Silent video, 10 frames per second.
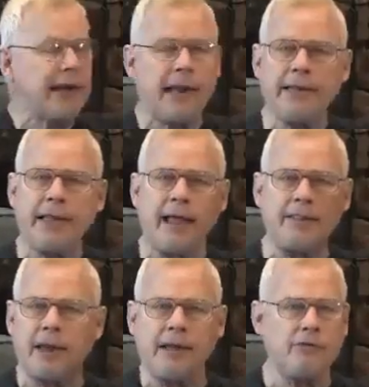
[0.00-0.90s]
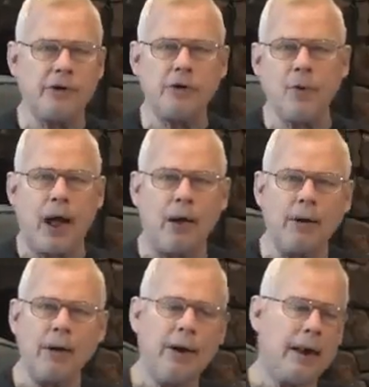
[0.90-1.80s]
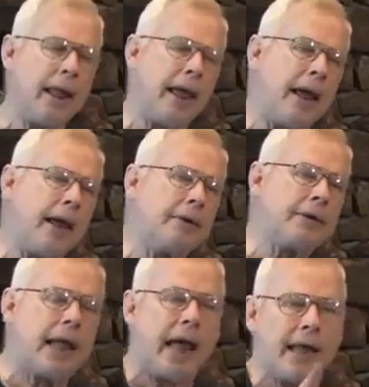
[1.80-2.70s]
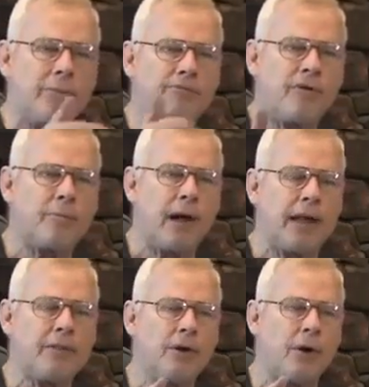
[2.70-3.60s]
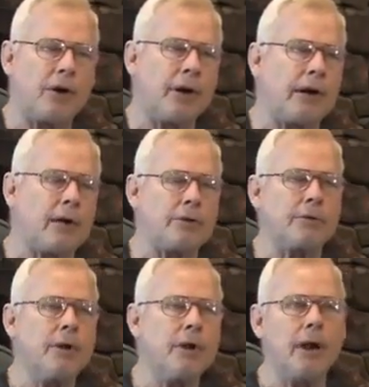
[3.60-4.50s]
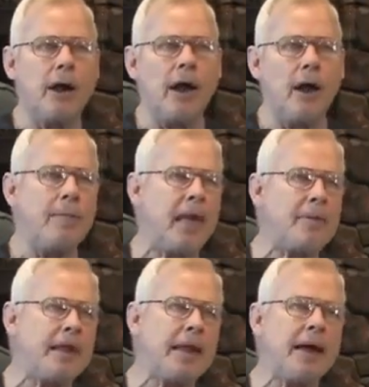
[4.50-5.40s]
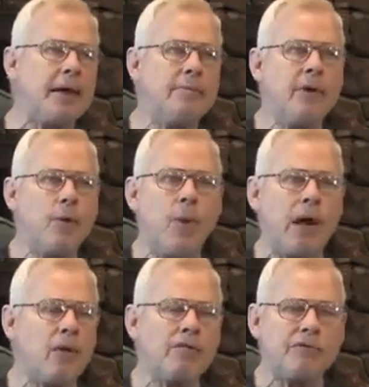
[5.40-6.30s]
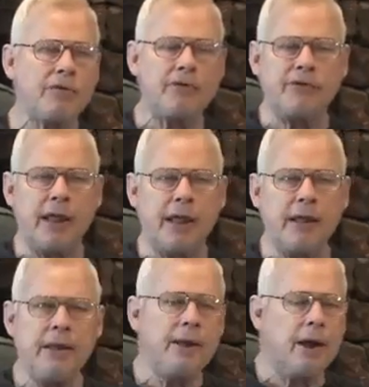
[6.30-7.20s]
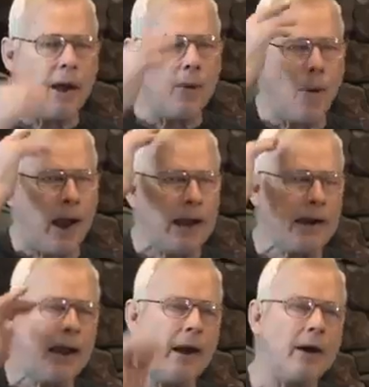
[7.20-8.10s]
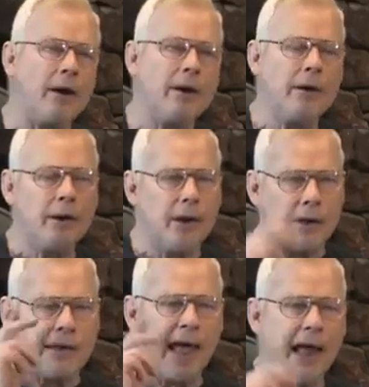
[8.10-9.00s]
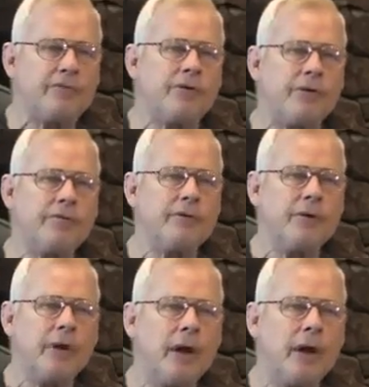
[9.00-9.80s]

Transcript: light like that, the lights didn't go out, and the guy comes from behind the curtain. He looked maybe well over 60, white hair, glasses.